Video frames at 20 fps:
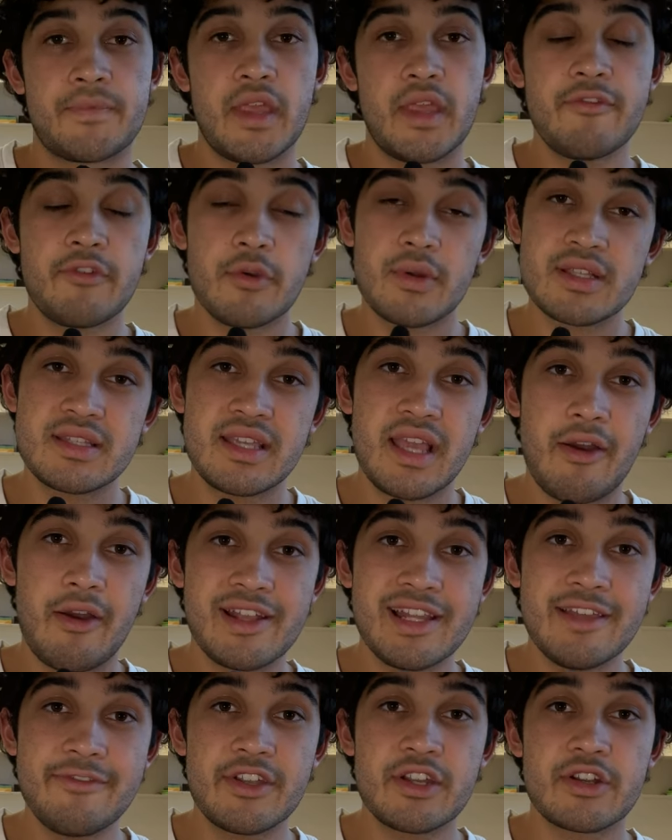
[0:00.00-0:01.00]
If you want to see how I
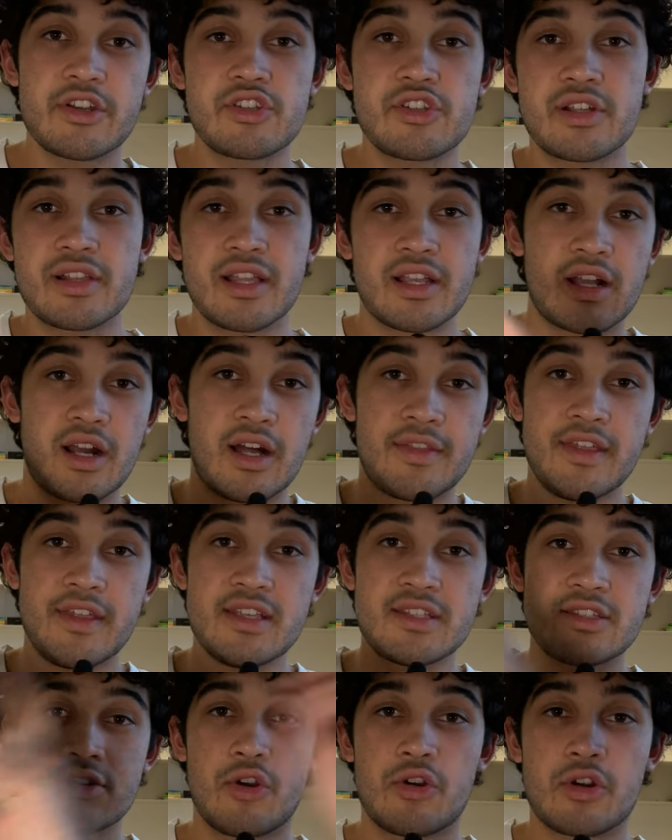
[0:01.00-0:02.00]
live here, you should click on
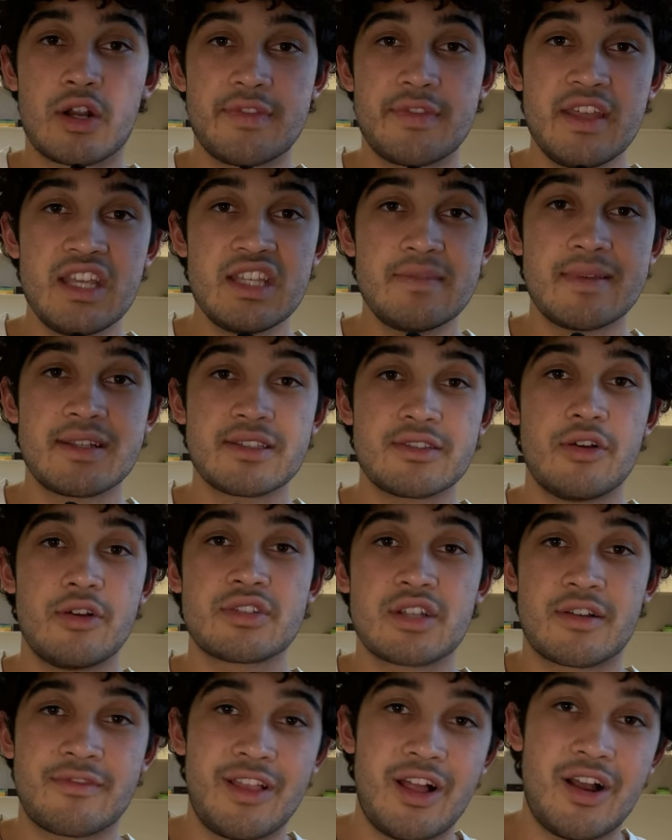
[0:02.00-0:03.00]
this or on this, because
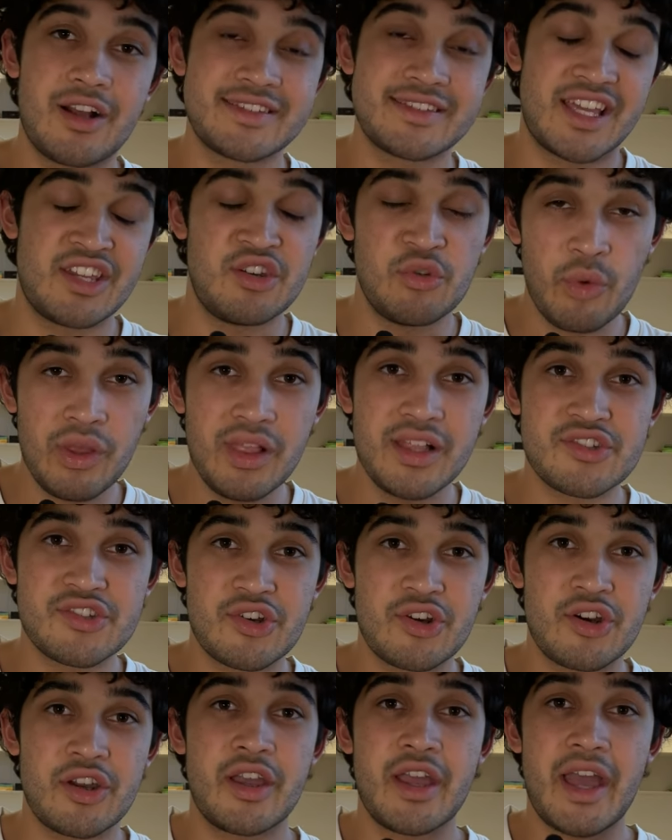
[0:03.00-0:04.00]
those are vlogs that you will
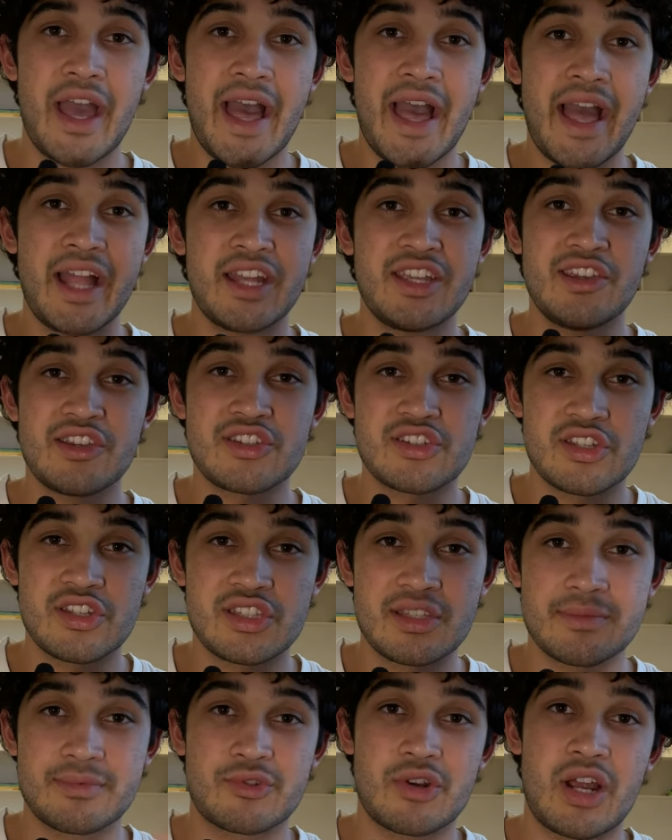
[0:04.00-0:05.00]
enjoy, and you should
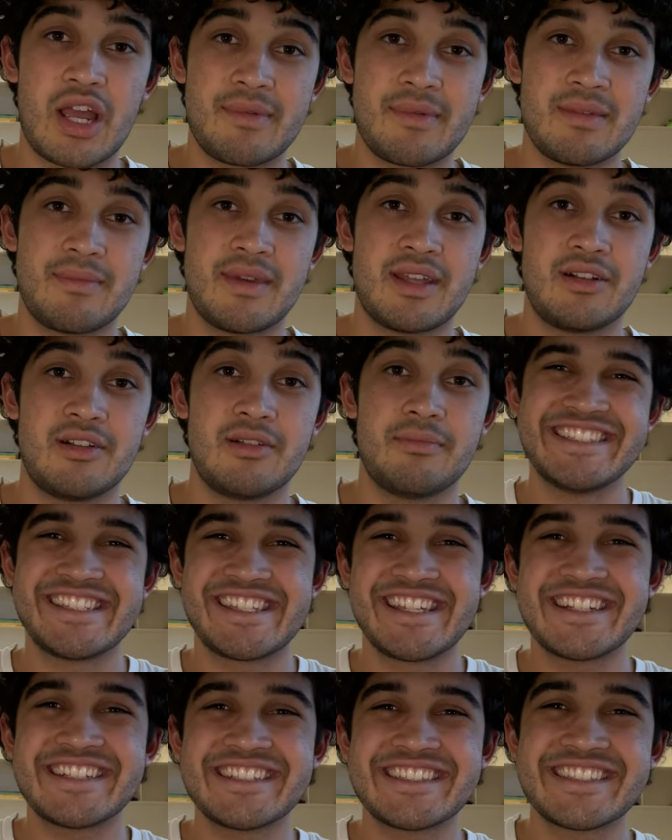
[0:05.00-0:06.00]
subscribe in the middle.
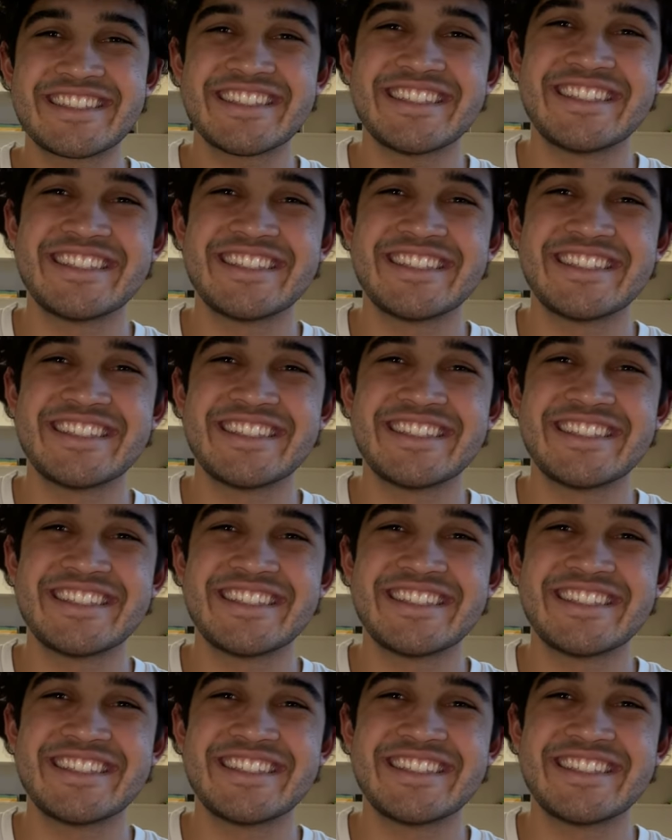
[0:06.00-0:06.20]
Cheers.